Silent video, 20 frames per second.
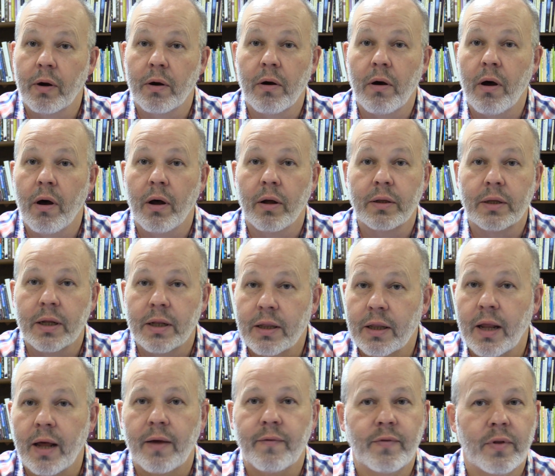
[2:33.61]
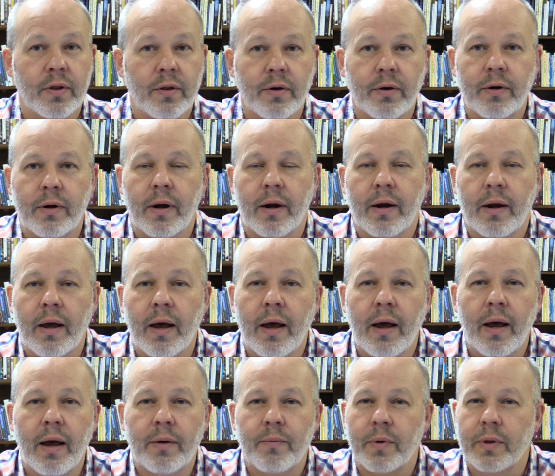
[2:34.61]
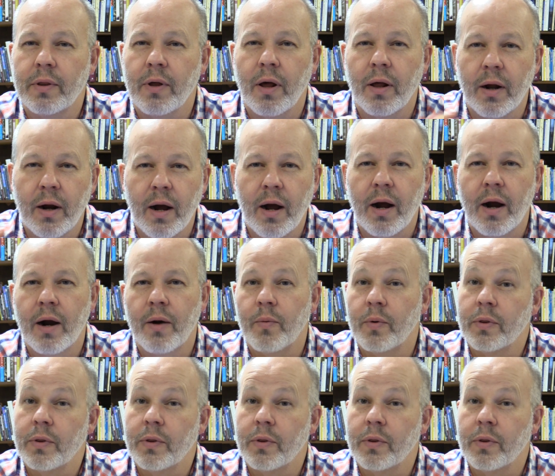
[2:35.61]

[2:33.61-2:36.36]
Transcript: called to love the Lord our God with all our heart,